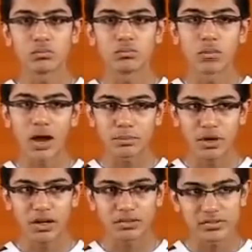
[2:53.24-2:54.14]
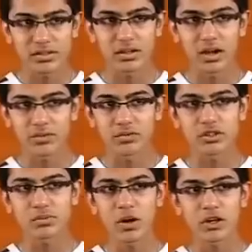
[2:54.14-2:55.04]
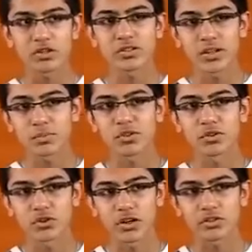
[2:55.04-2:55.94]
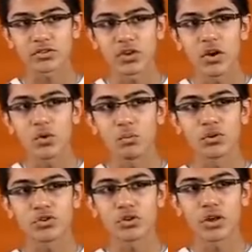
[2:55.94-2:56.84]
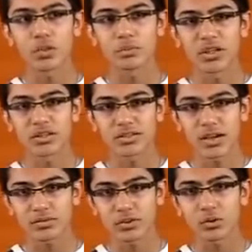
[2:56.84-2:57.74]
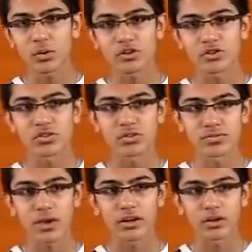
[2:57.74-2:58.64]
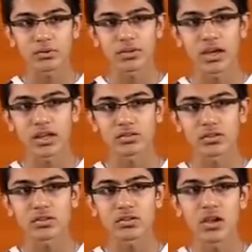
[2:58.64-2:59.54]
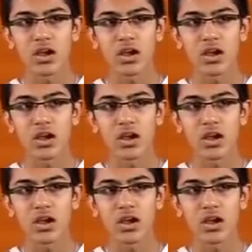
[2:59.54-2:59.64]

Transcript: my practice and IvyAspire's tips and tricks, which could help me decipher the questions and find out the answers.